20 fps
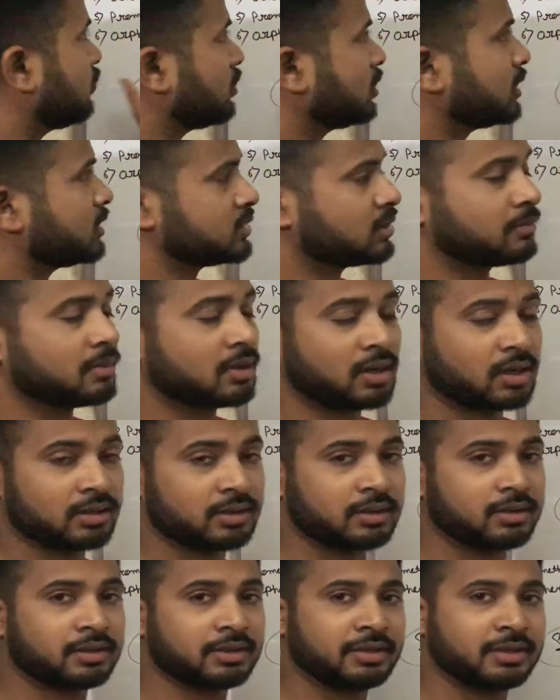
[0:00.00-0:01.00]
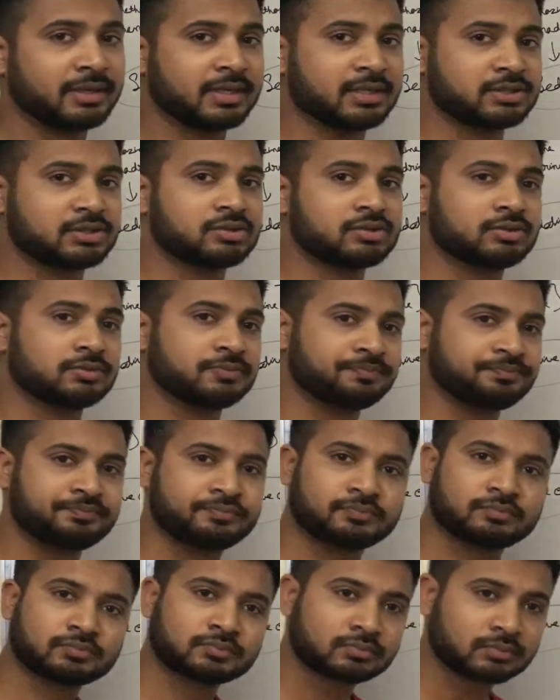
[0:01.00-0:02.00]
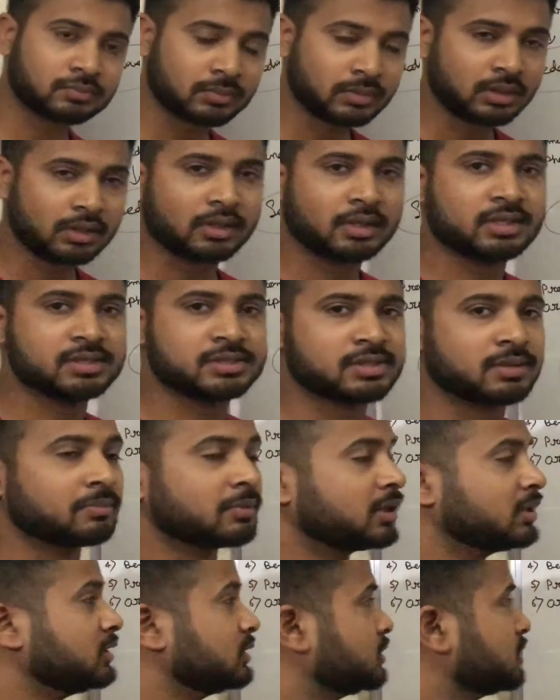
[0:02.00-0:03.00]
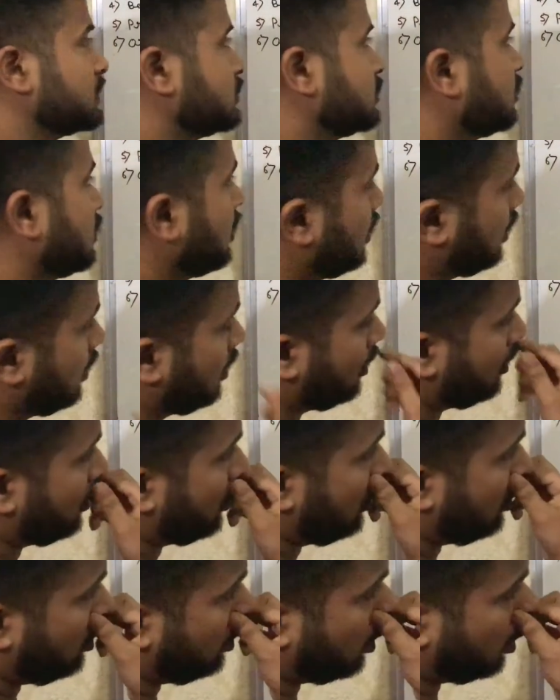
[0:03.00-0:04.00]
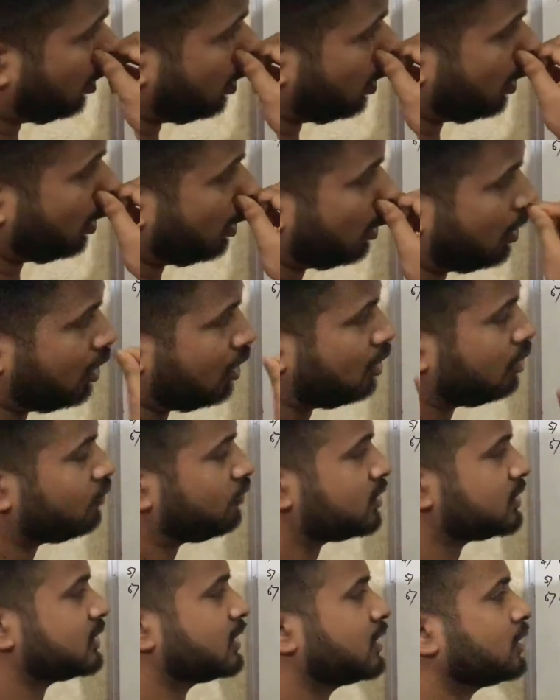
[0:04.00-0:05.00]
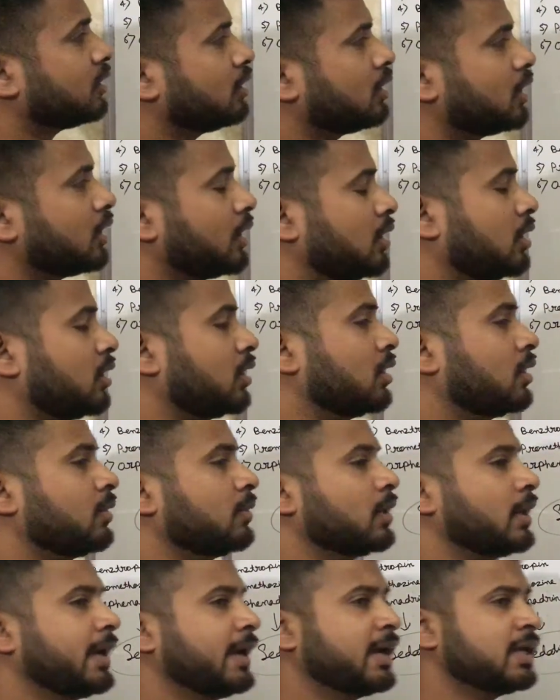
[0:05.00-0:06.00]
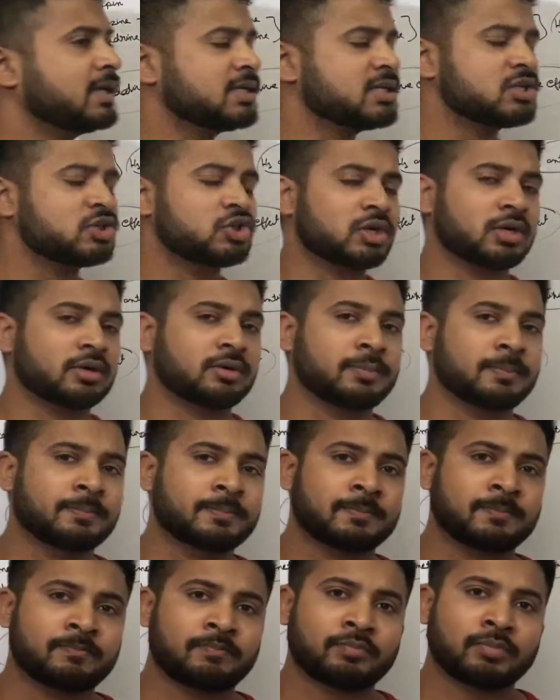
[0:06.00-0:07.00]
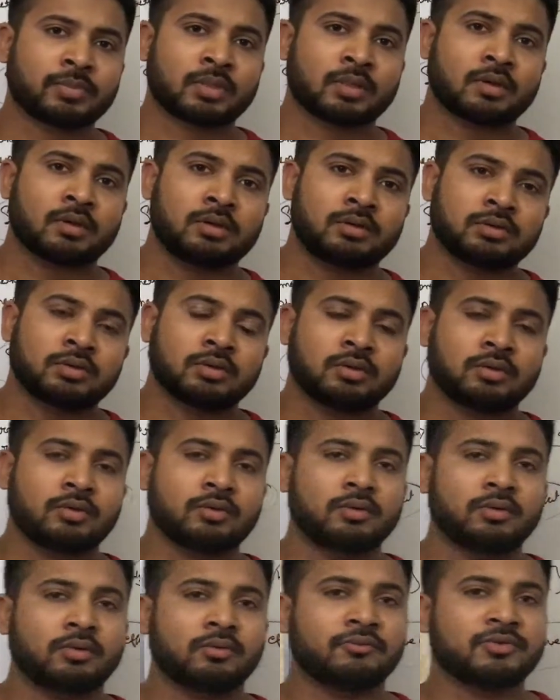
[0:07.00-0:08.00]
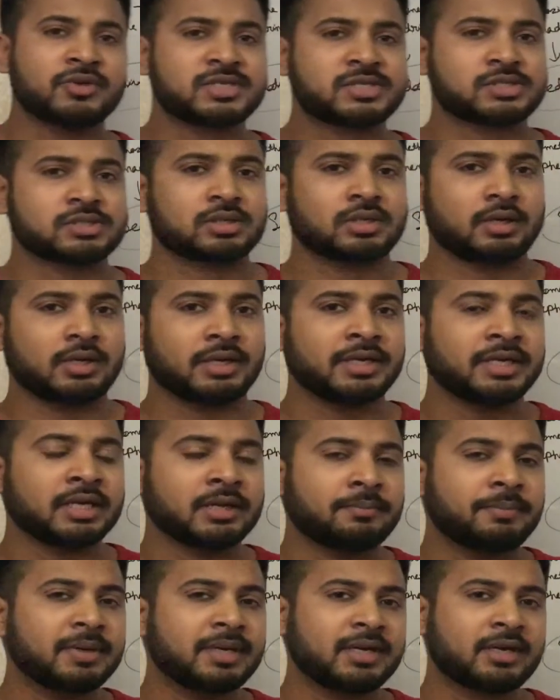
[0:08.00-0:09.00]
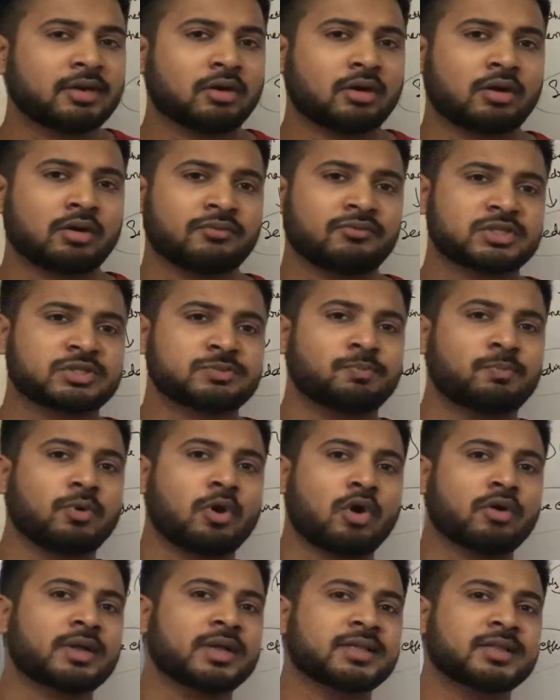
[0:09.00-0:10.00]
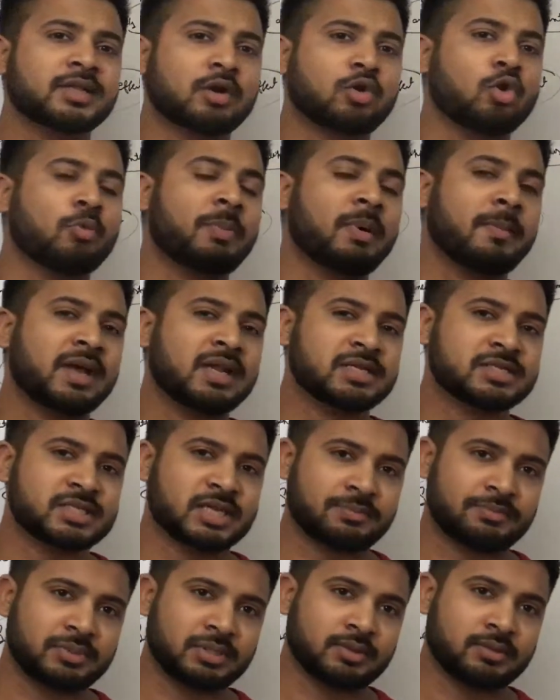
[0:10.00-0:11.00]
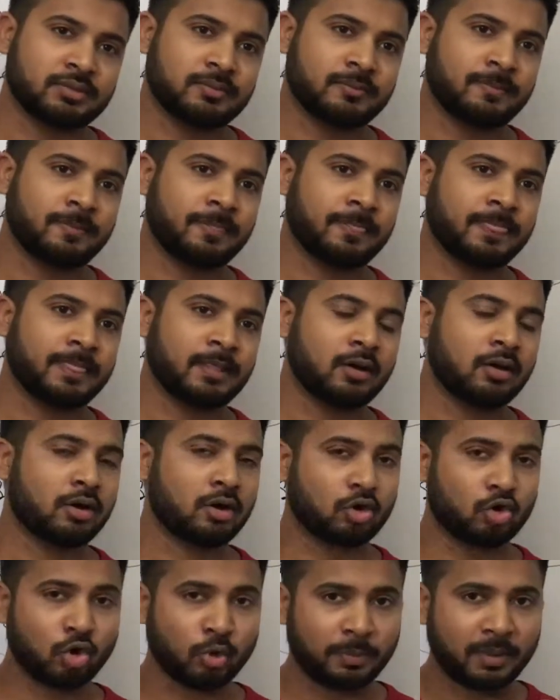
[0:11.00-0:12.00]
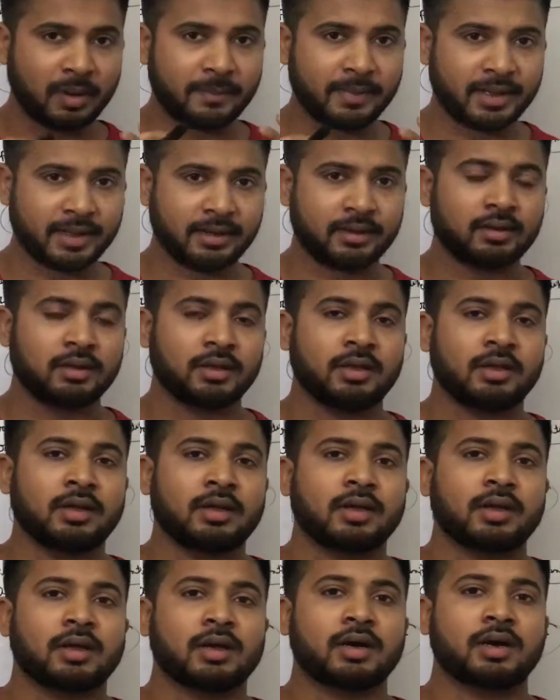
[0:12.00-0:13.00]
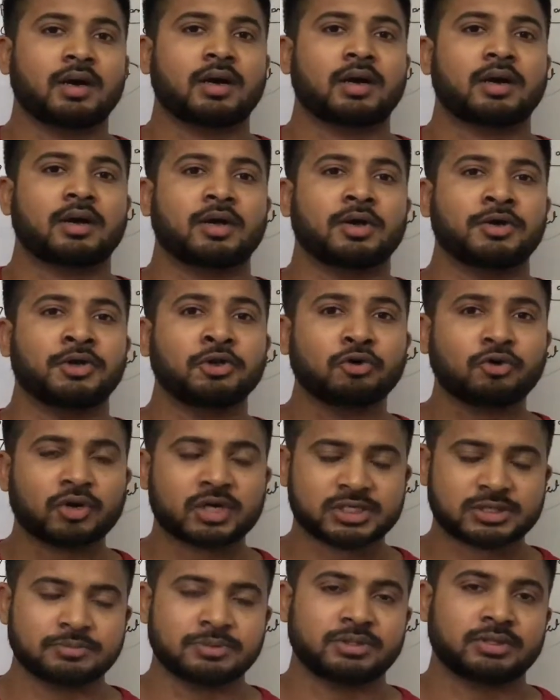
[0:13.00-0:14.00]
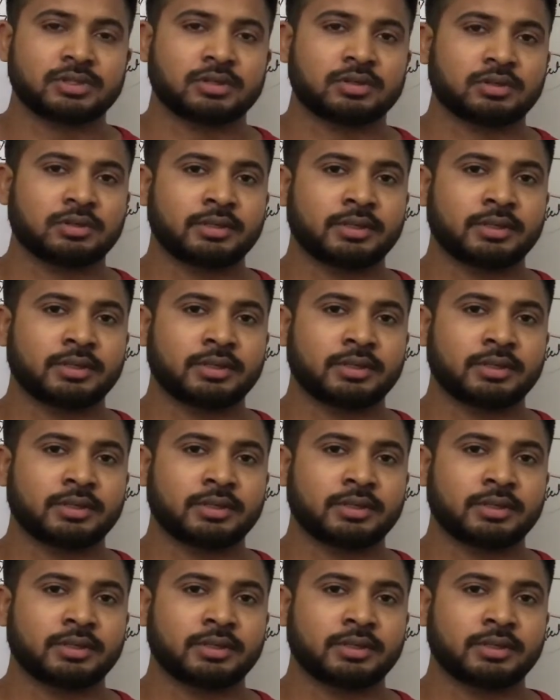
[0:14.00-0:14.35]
for the some other indications in some conditions. Or one thing, any drug which inhibit or which blocking the dopamine receptor or dopamine neurotransmitter,